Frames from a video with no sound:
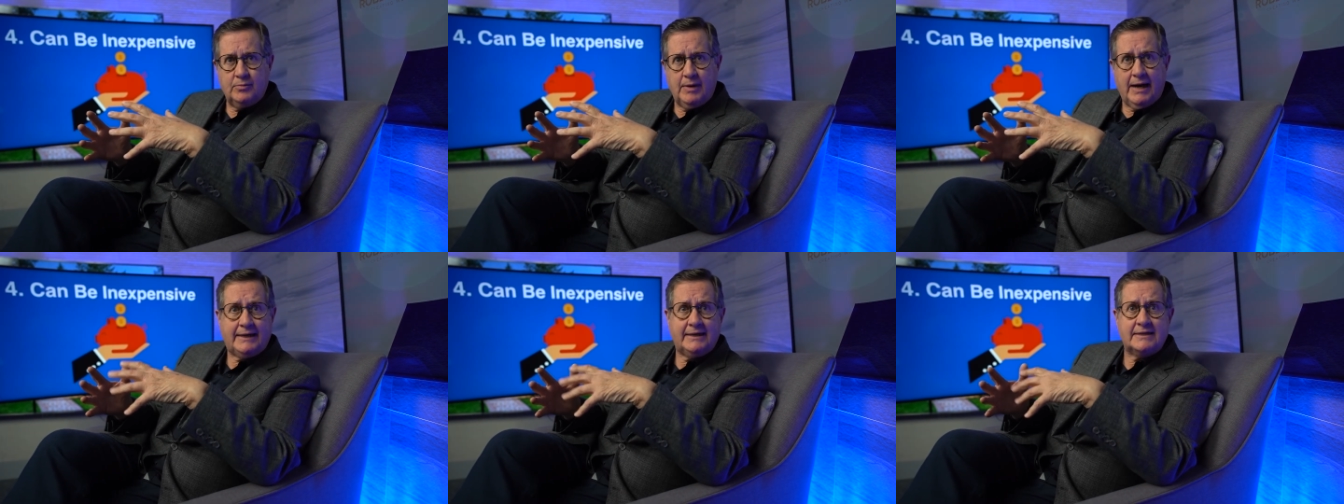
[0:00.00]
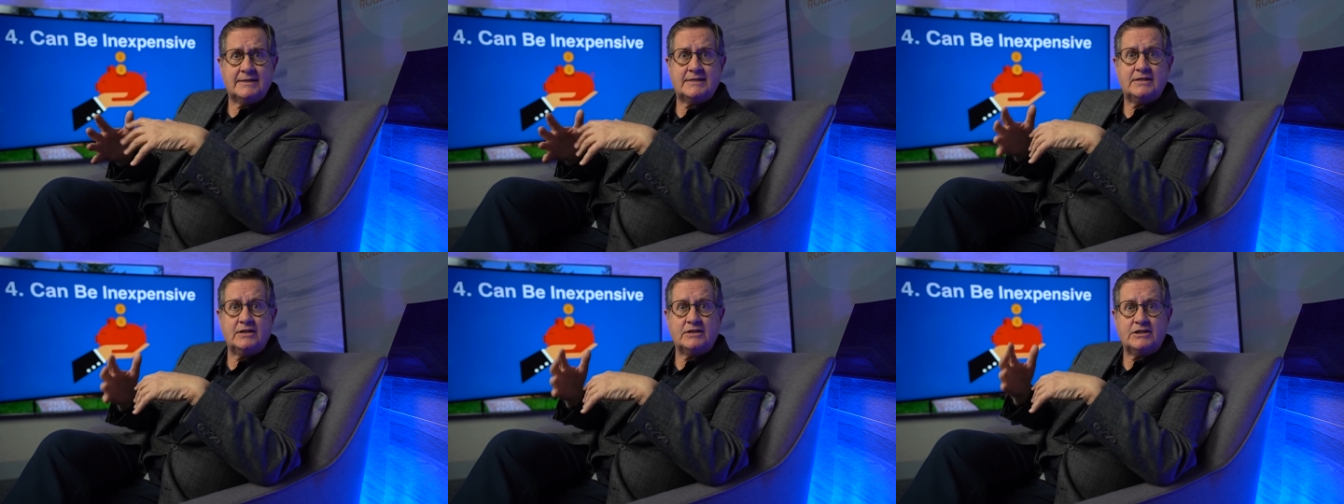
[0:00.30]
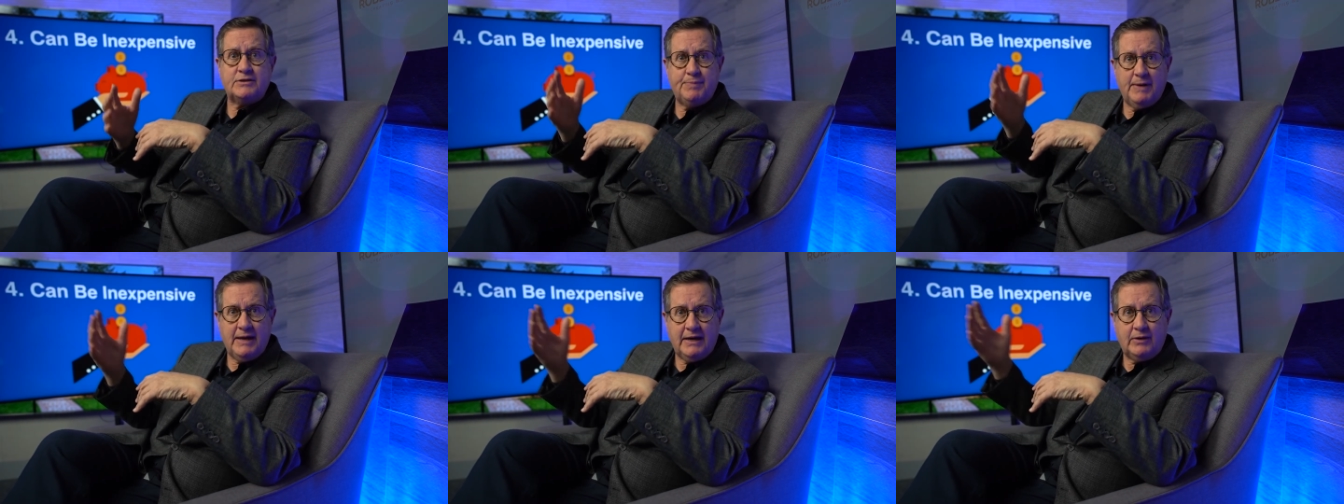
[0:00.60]
I can still
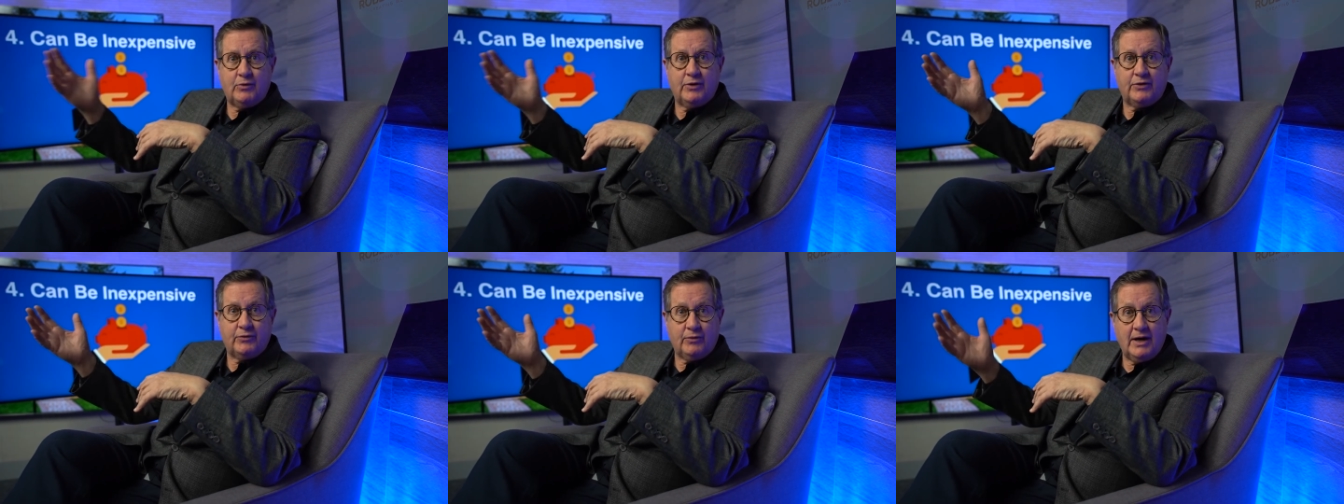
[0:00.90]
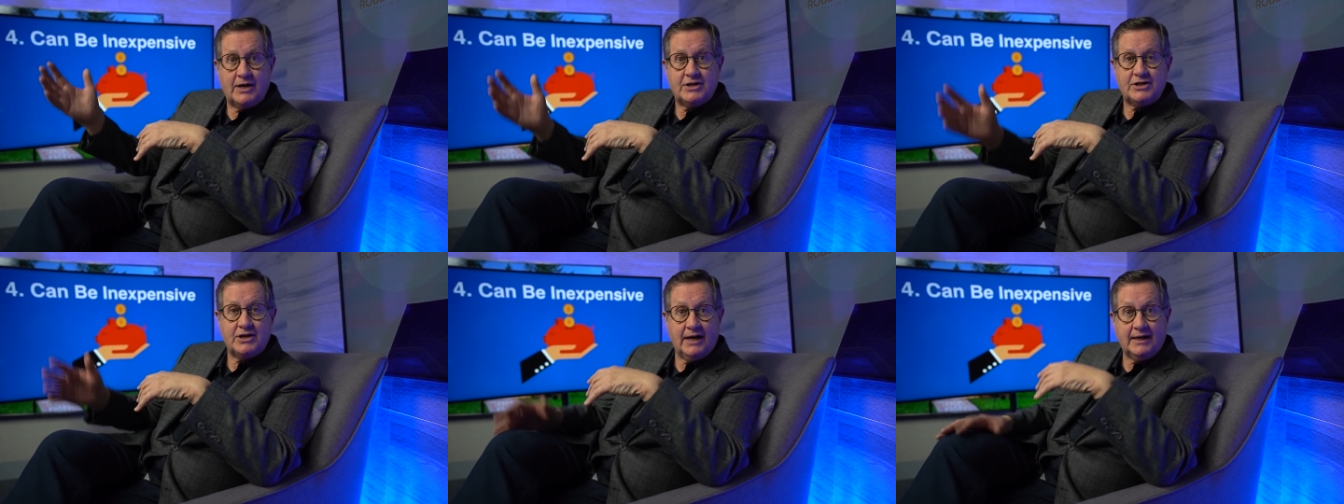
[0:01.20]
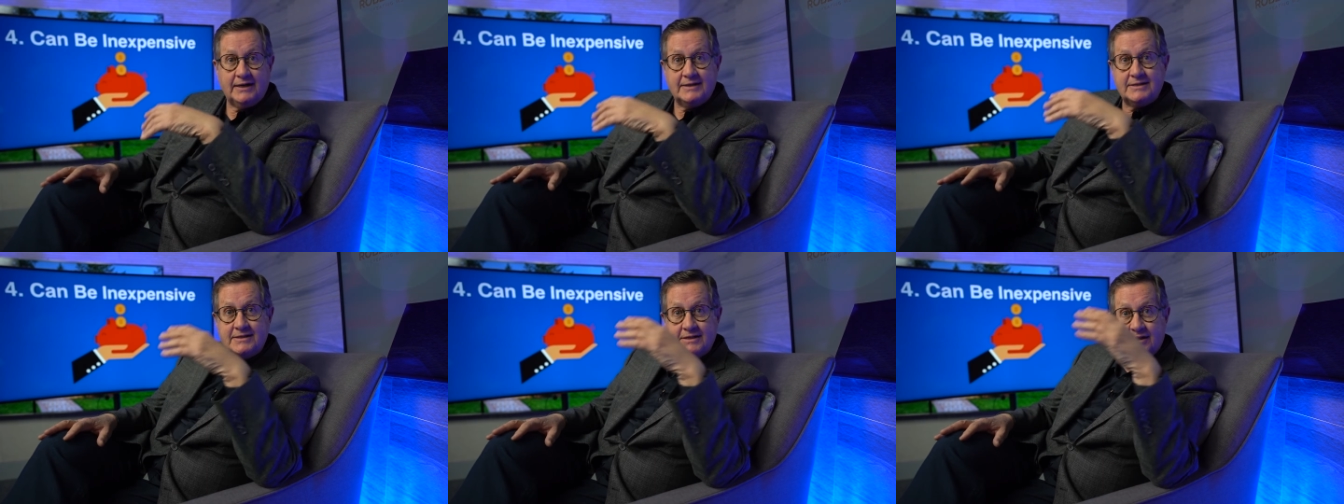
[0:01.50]
speak with Russia. I
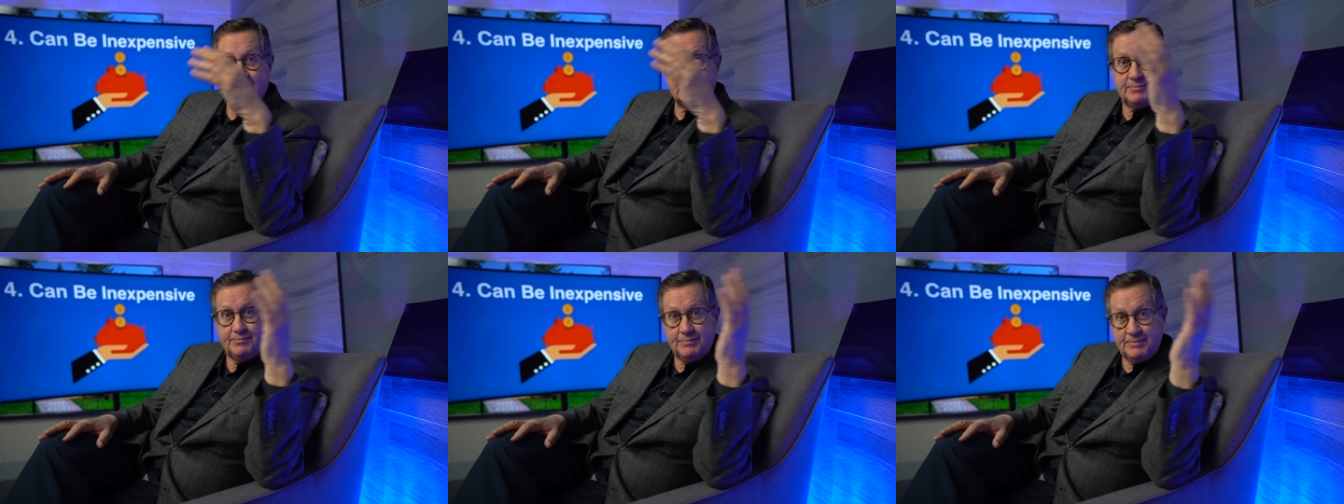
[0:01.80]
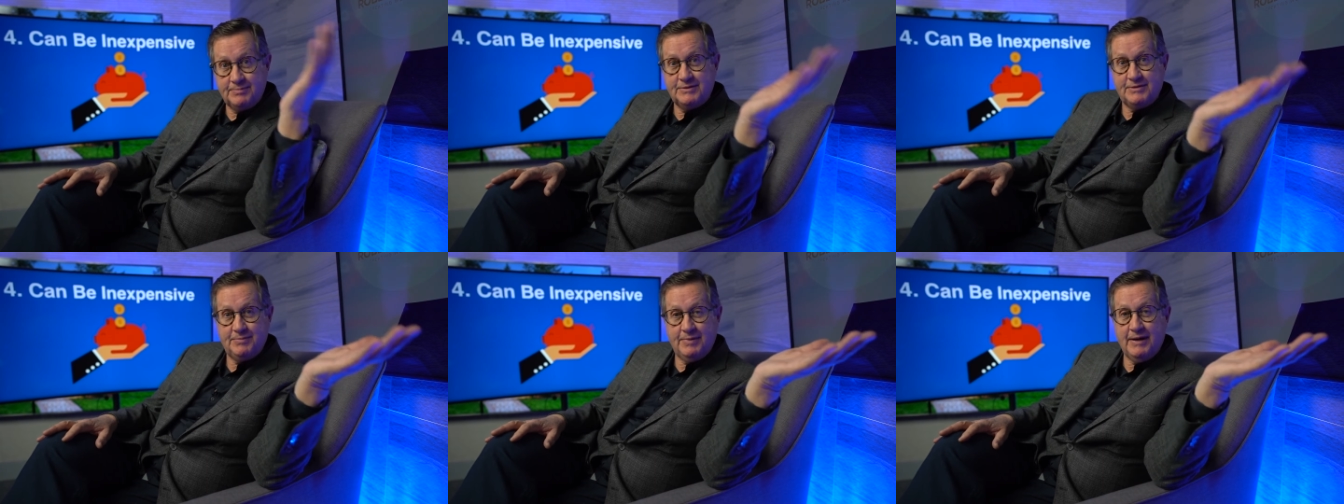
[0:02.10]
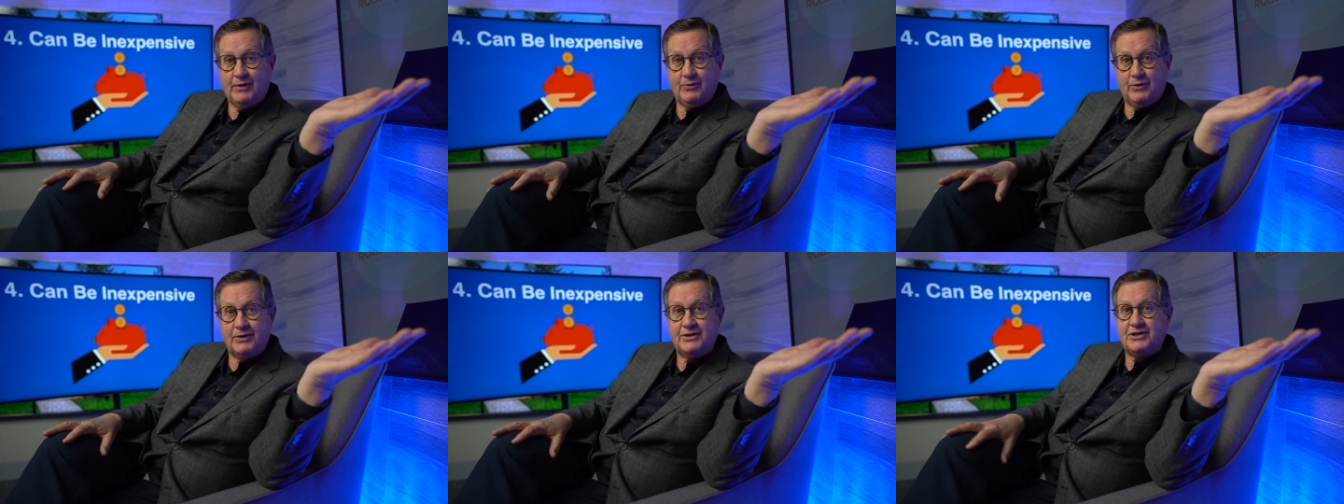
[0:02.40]
can still
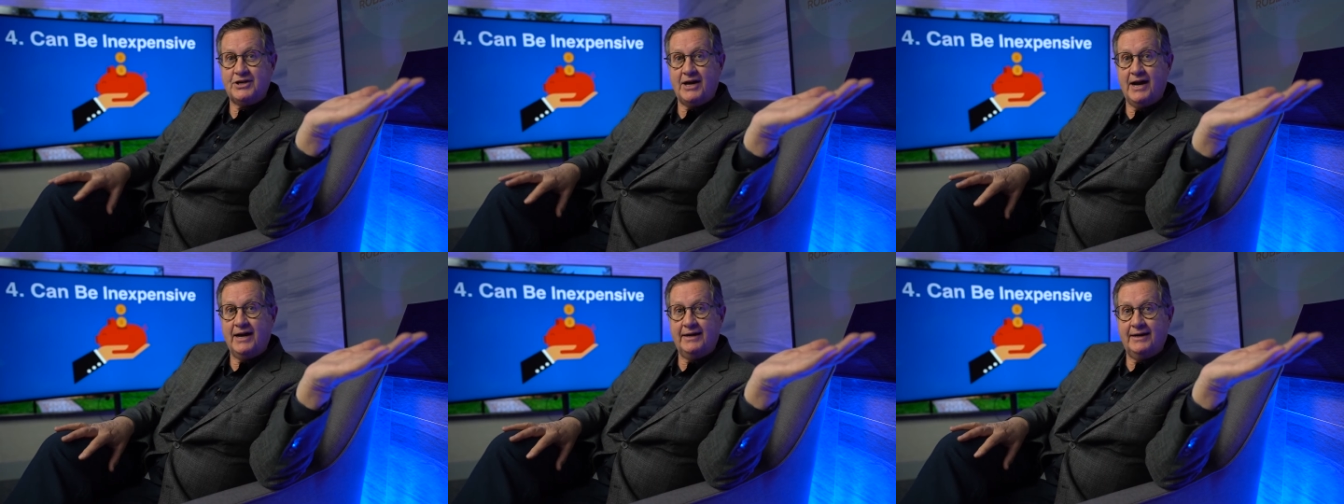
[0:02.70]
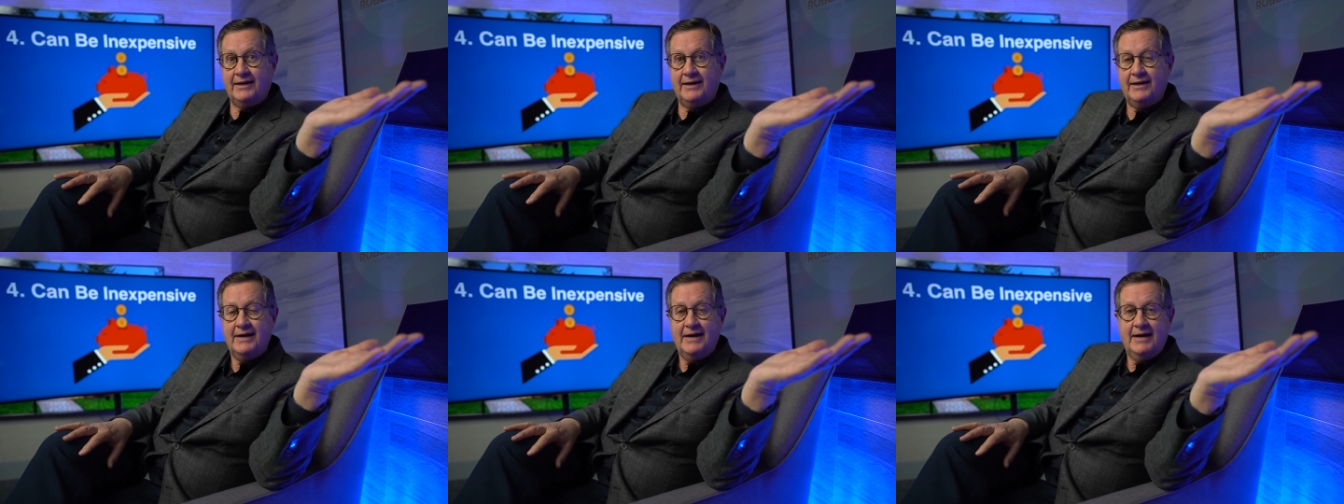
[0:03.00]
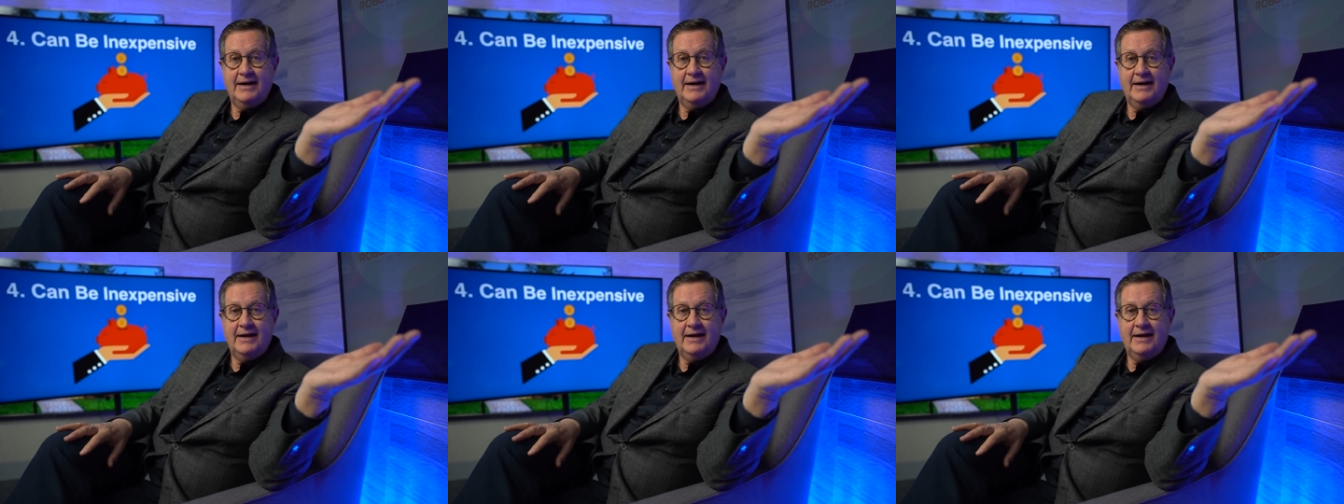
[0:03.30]
speak with China,